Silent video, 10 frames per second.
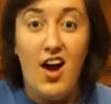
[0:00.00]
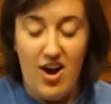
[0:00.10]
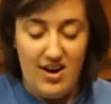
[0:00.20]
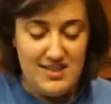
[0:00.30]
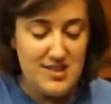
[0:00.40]

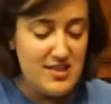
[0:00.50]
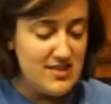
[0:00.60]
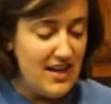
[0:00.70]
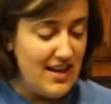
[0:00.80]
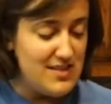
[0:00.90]
All right, so this
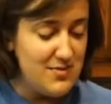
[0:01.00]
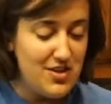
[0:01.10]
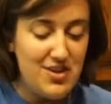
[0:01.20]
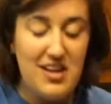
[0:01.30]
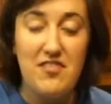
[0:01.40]
side has been
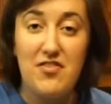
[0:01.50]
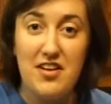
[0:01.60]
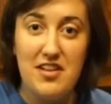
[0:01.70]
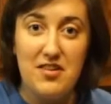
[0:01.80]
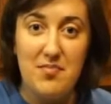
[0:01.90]
cooking for
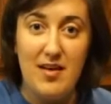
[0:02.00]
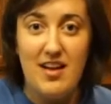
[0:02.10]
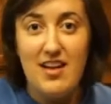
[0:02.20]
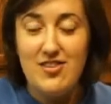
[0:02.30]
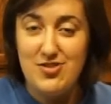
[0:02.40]
a little bit,
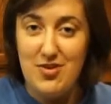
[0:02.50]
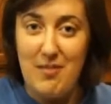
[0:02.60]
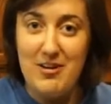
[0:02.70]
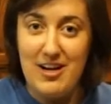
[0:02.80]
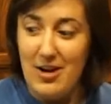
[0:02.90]
so
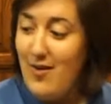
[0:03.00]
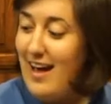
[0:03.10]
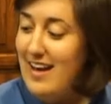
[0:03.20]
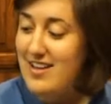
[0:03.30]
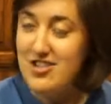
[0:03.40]
I'm gonna go
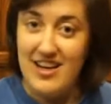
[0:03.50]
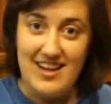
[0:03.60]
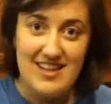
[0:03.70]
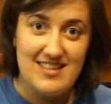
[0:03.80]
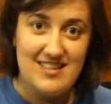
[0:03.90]
ahead and
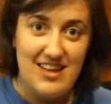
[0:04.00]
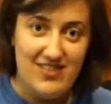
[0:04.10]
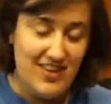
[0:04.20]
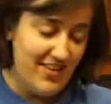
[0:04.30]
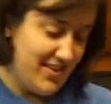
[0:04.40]
check and see if
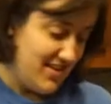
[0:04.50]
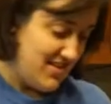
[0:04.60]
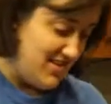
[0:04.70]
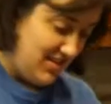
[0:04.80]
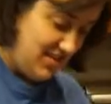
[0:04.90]
they look
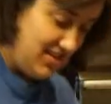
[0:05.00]
done.